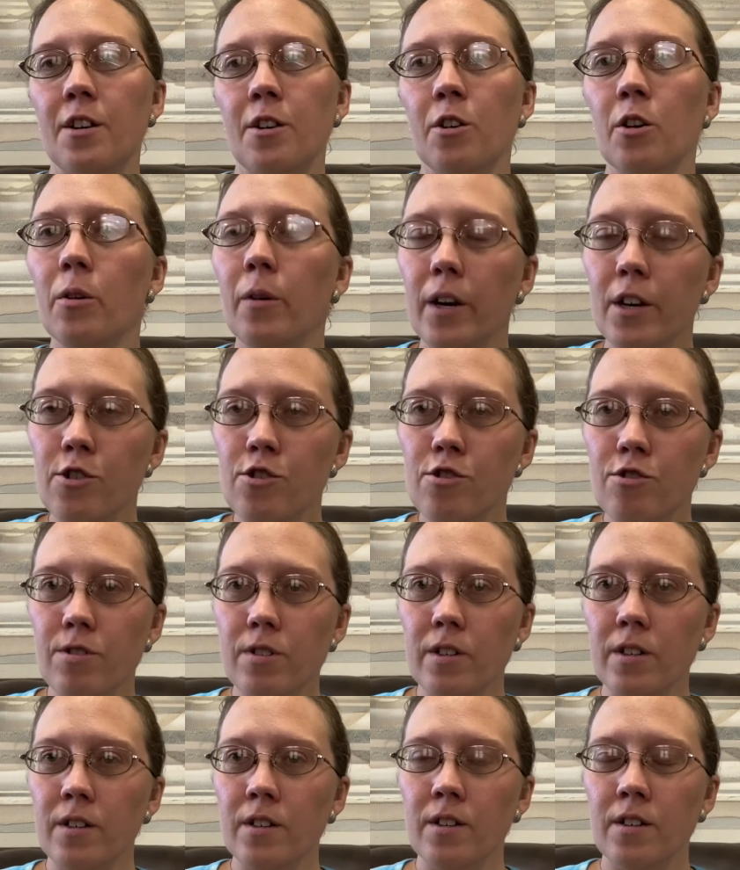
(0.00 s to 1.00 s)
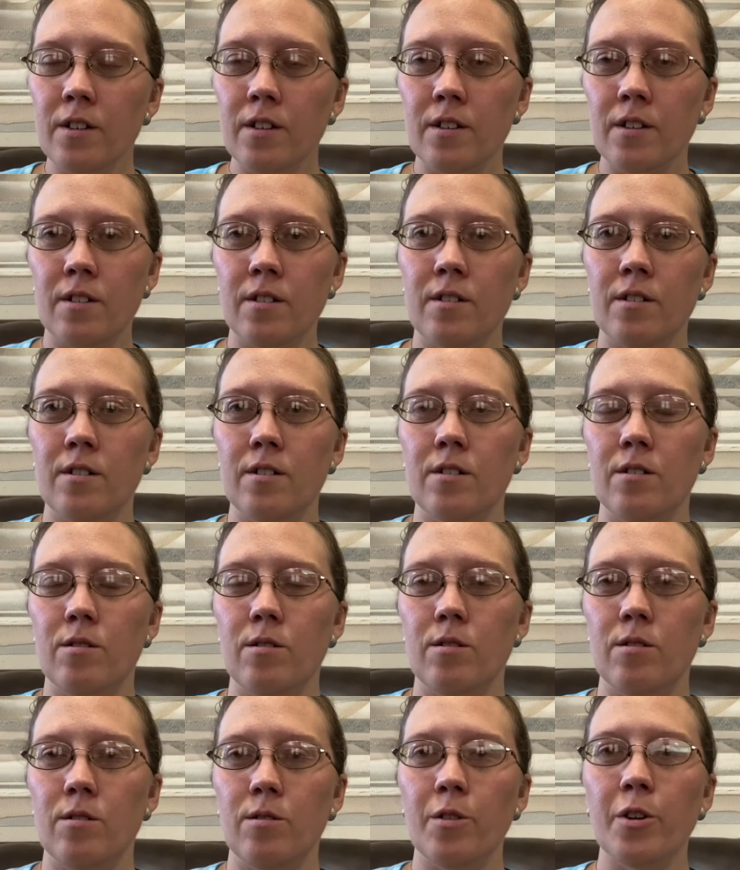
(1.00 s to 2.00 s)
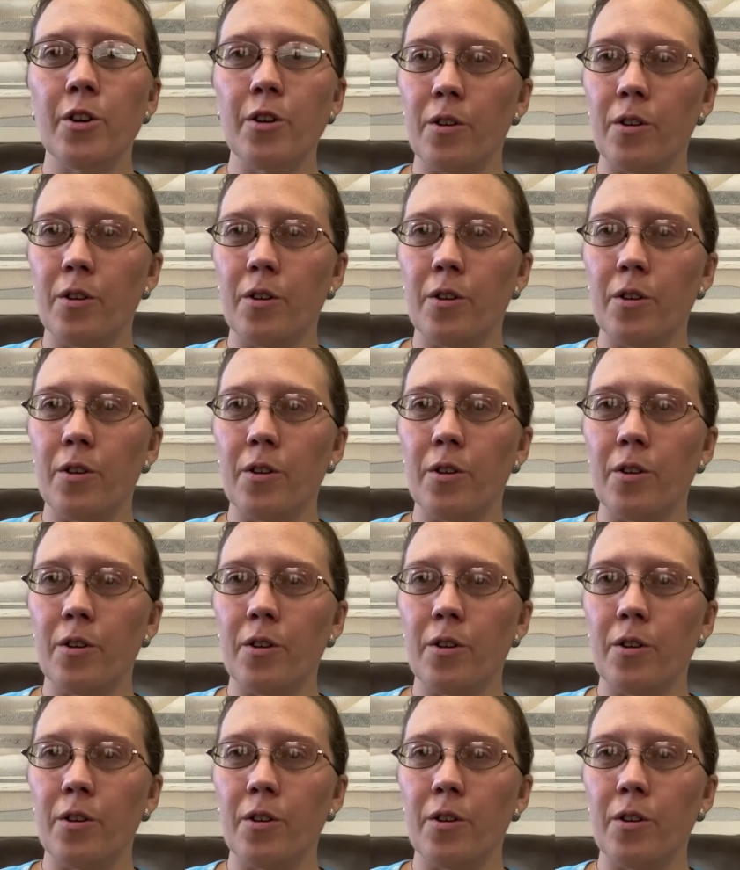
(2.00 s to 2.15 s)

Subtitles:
your question or your